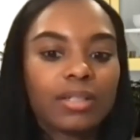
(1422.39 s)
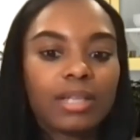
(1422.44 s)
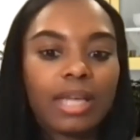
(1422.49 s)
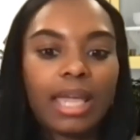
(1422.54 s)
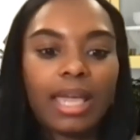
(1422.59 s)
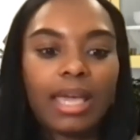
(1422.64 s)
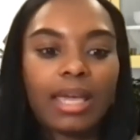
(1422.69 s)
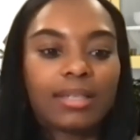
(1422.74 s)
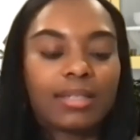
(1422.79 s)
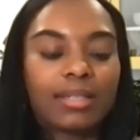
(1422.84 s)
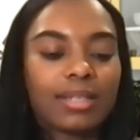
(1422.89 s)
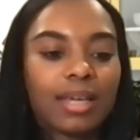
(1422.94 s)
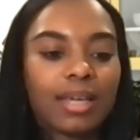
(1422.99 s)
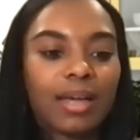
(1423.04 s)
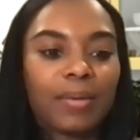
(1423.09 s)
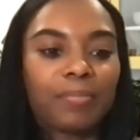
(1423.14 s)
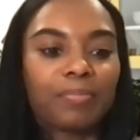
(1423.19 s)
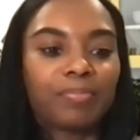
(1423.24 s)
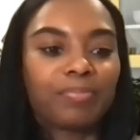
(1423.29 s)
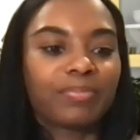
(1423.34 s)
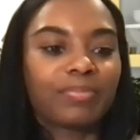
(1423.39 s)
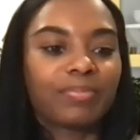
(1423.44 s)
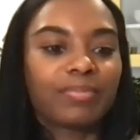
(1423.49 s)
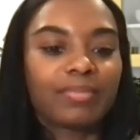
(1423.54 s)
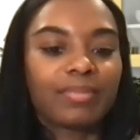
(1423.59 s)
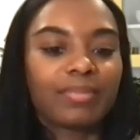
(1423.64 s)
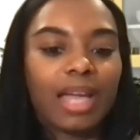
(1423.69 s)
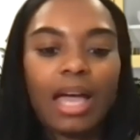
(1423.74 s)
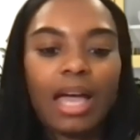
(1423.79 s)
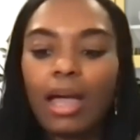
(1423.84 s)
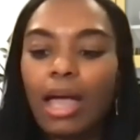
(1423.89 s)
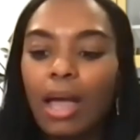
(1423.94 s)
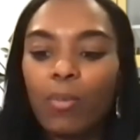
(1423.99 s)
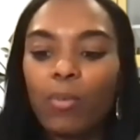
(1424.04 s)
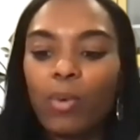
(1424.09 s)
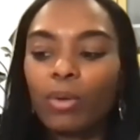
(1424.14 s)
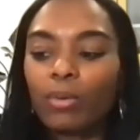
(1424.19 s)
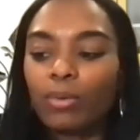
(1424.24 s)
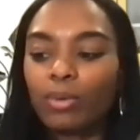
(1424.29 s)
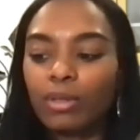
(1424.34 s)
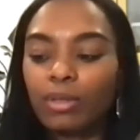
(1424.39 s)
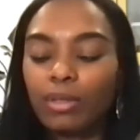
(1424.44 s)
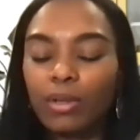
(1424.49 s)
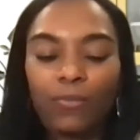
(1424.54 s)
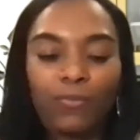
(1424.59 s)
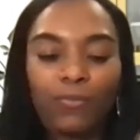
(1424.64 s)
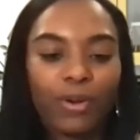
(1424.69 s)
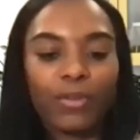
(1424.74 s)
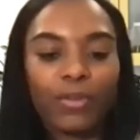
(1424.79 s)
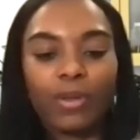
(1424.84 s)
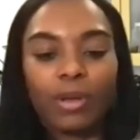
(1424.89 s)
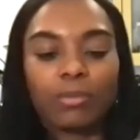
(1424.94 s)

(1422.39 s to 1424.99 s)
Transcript: And um, I, I, won't go further.